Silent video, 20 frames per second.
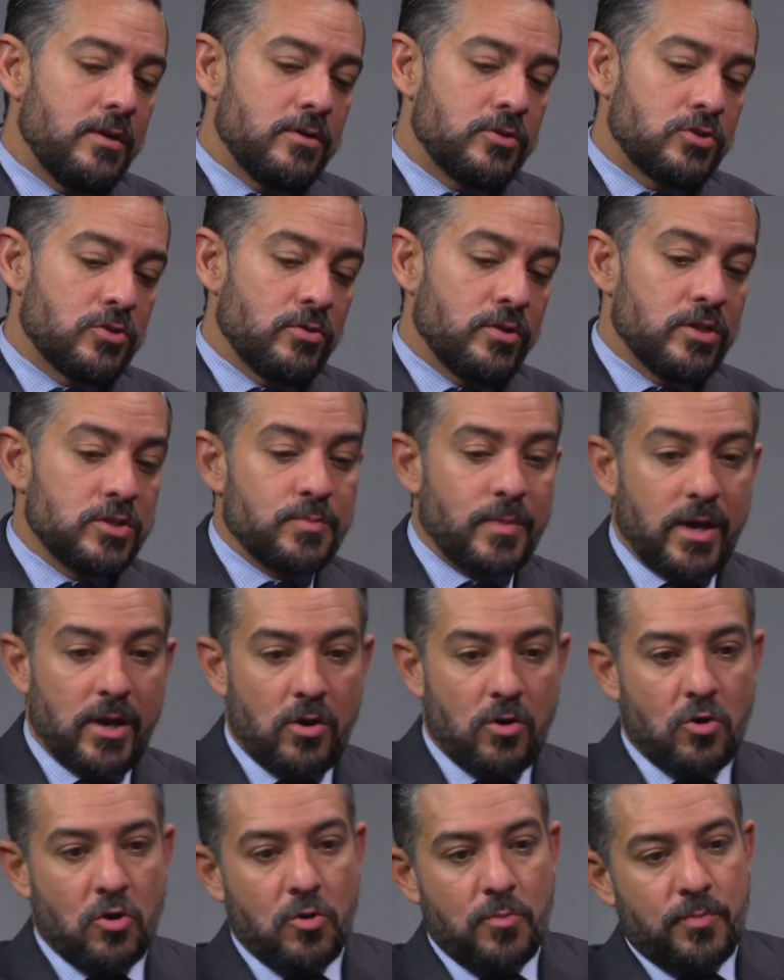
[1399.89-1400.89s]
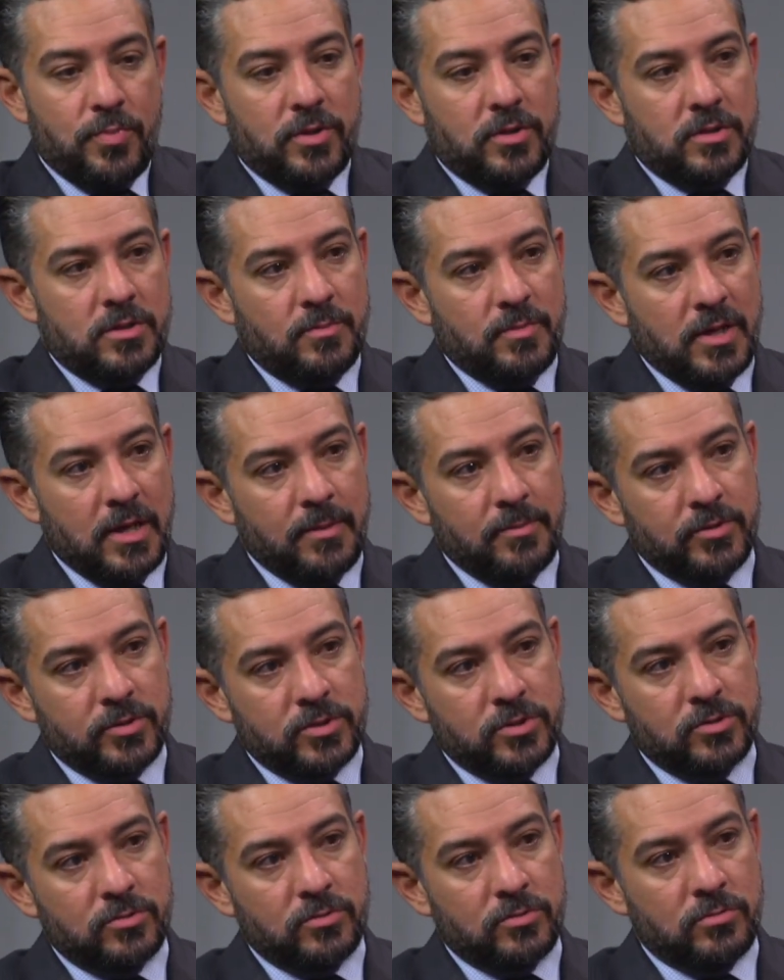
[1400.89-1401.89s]
So it is my hope to be able
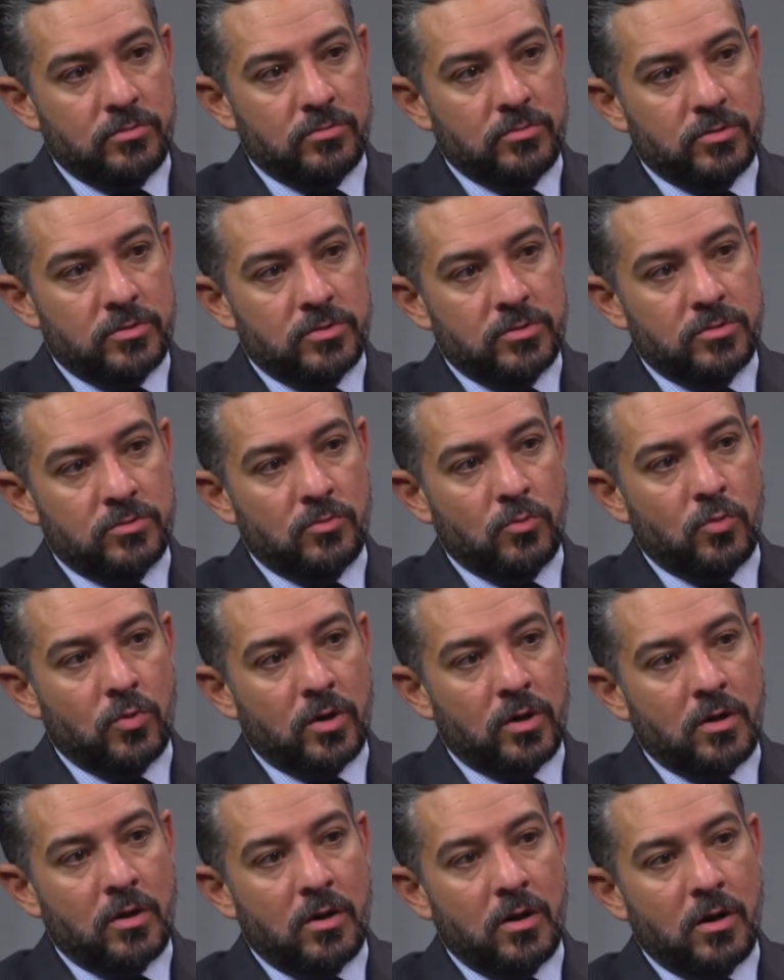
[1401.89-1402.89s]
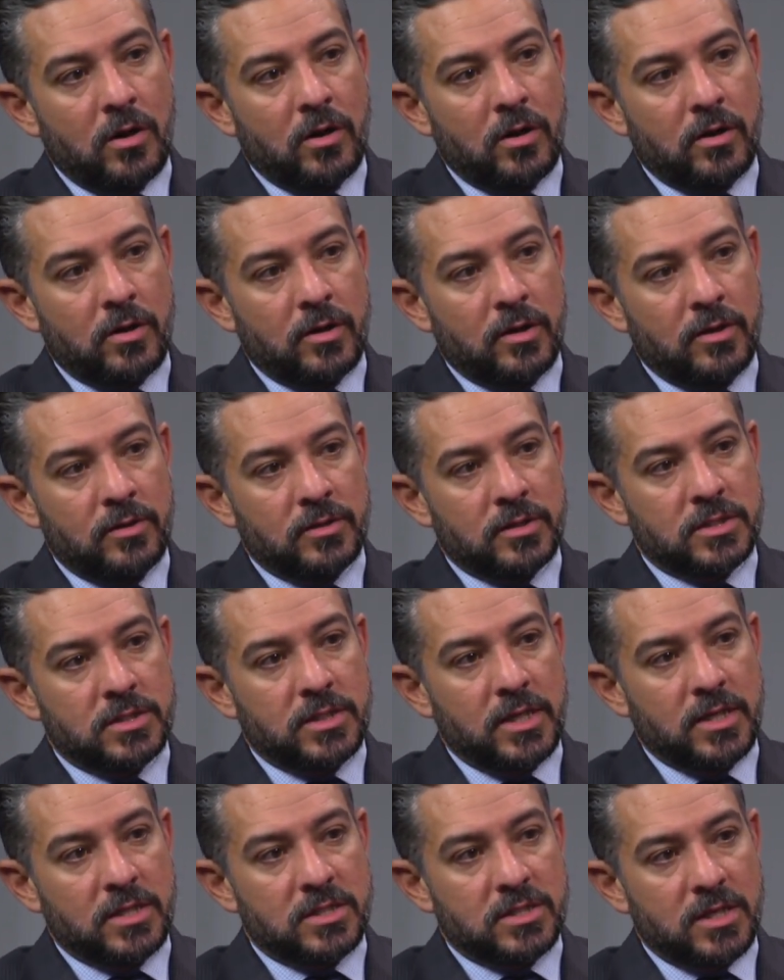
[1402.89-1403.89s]
to to work hard in the
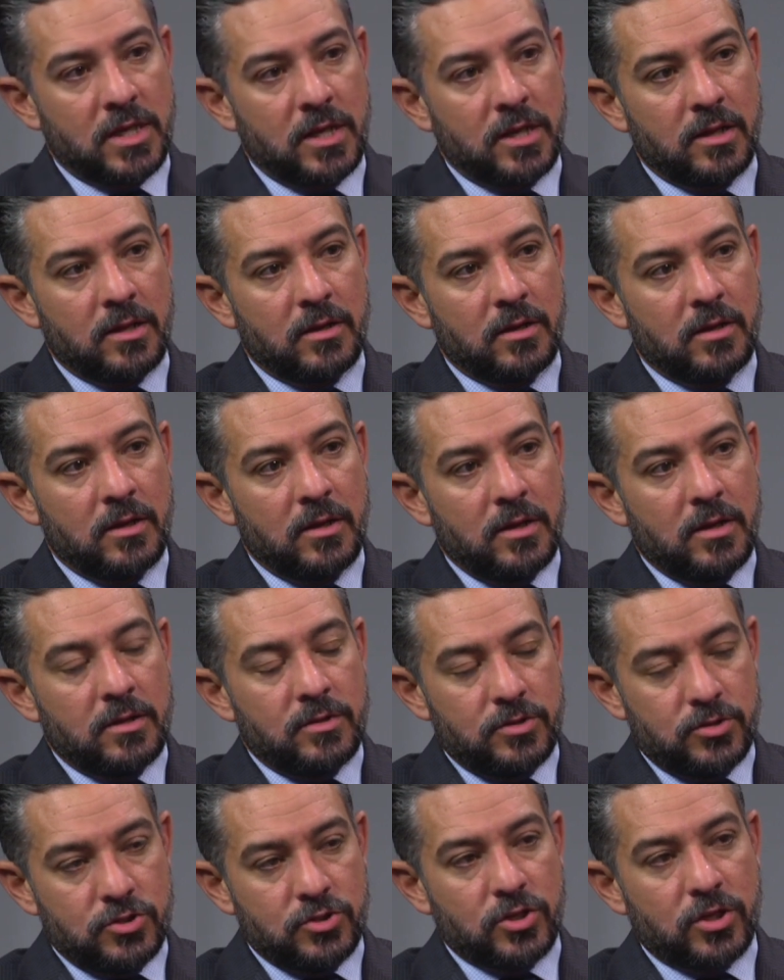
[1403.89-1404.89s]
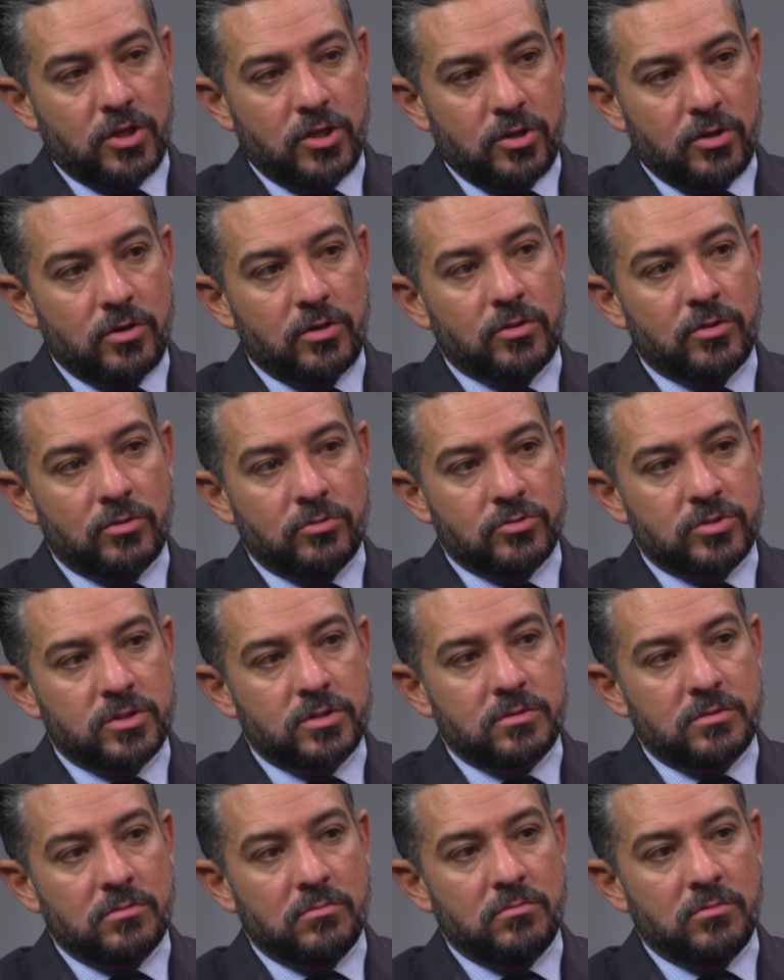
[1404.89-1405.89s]
state senate to secure those
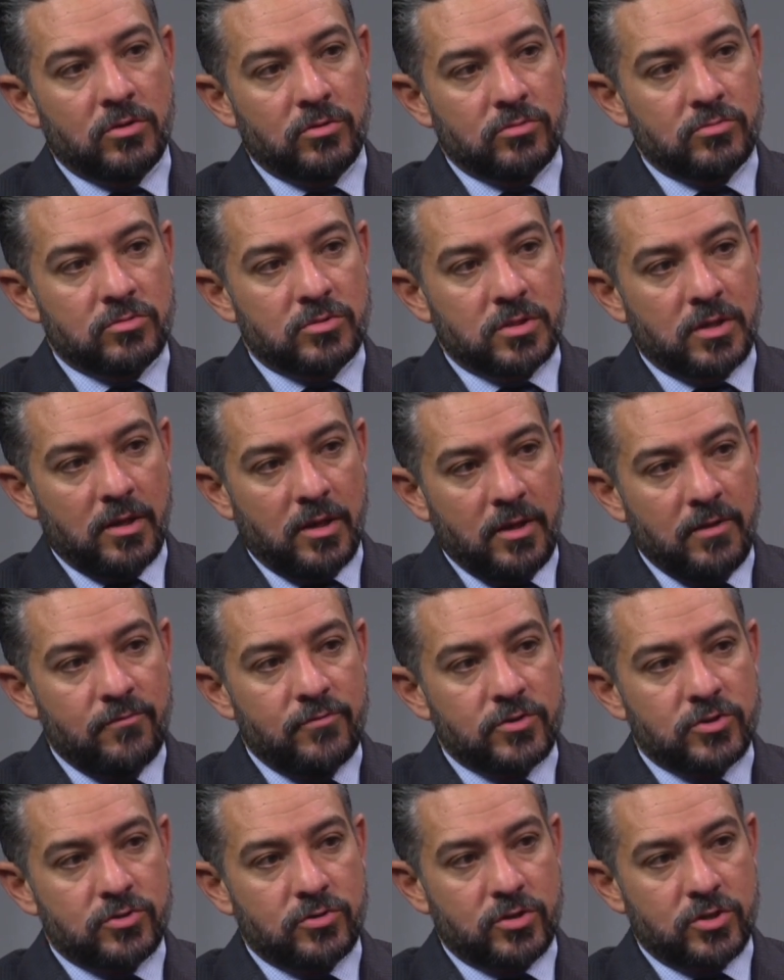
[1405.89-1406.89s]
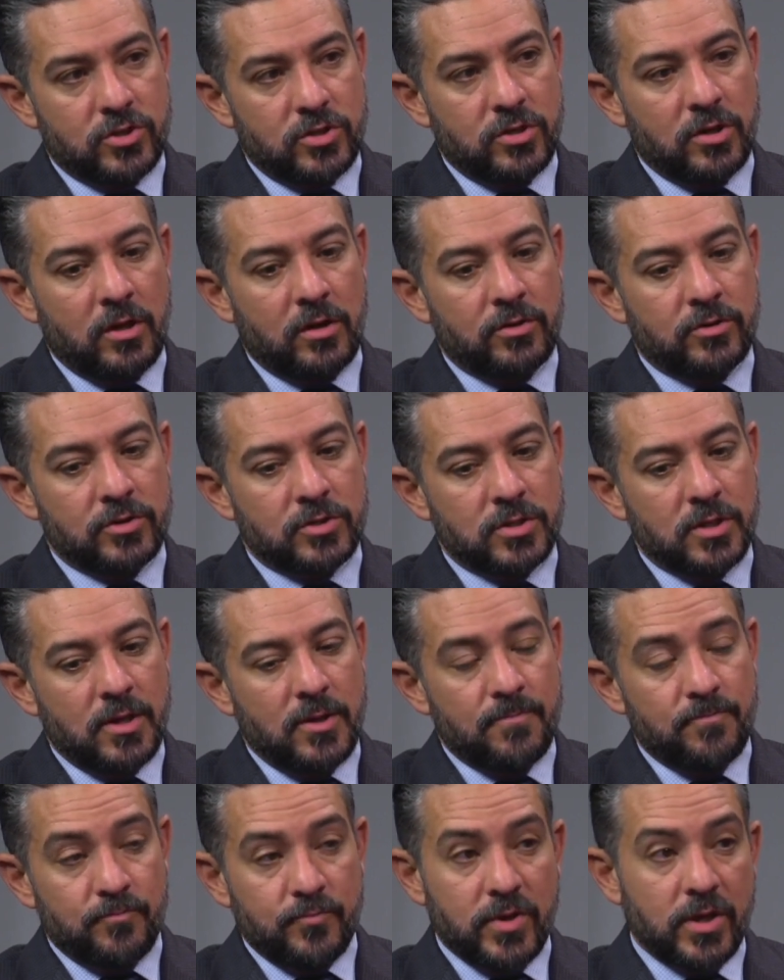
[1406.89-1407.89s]
those uh, infrastructure dollars
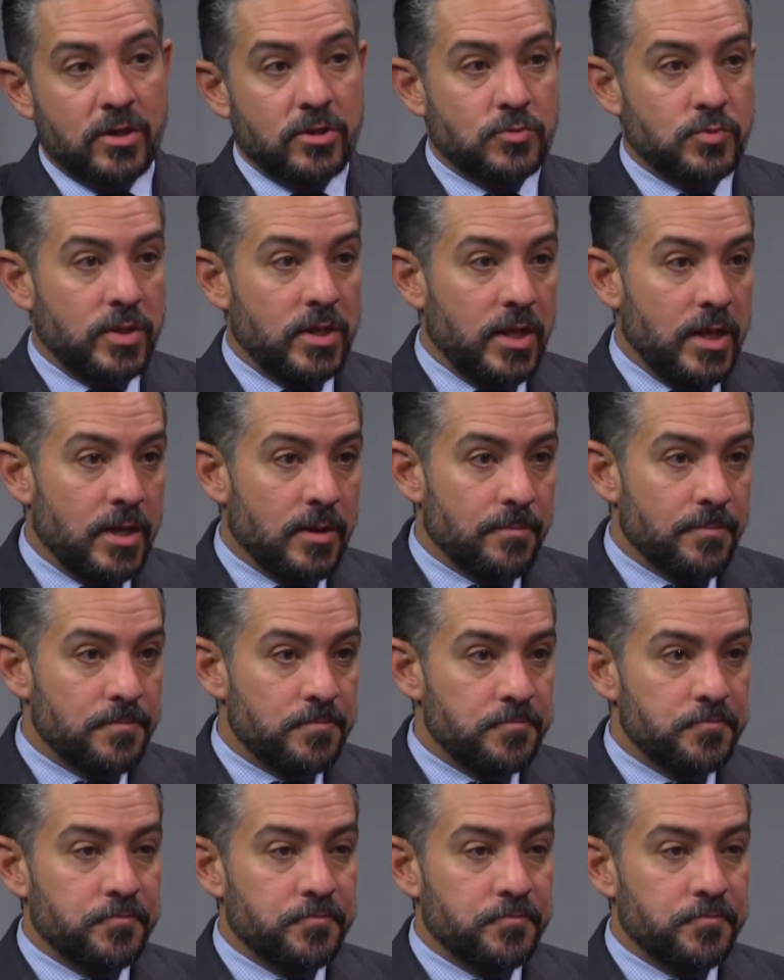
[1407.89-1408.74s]
because we need them.